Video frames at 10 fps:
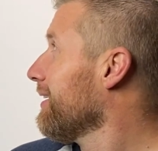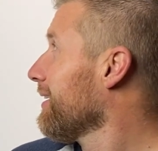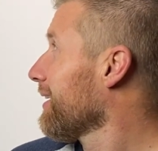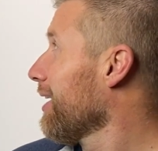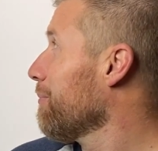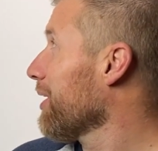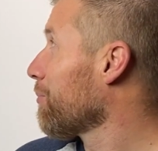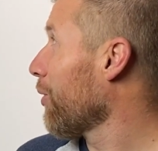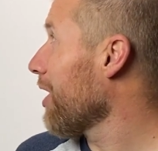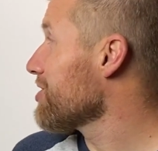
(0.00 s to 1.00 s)
Got a
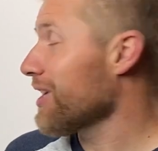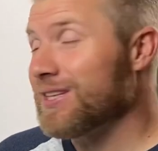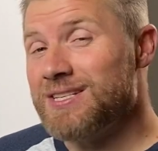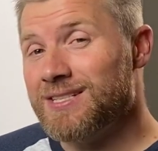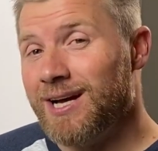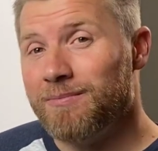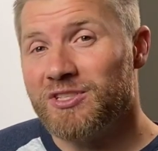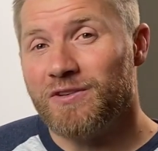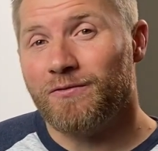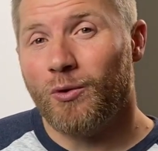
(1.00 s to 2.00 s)
big project this time.
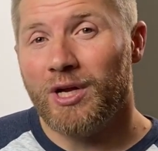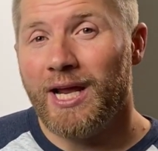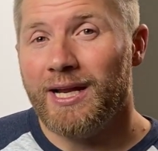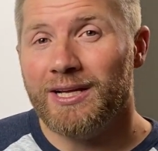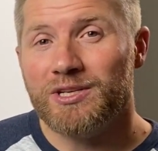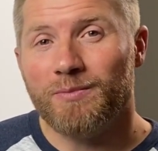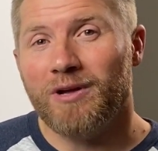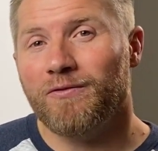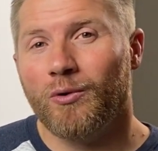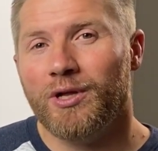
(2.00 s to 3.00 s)
It's a 48 inch
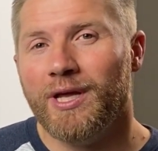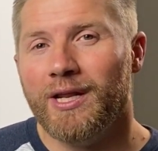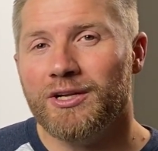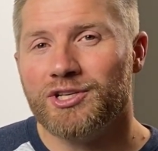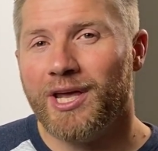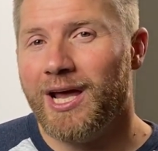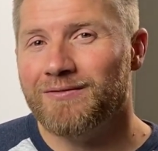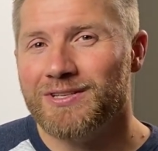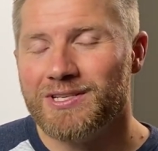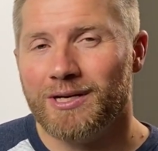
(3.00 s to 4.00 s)
by 48 inch canvas,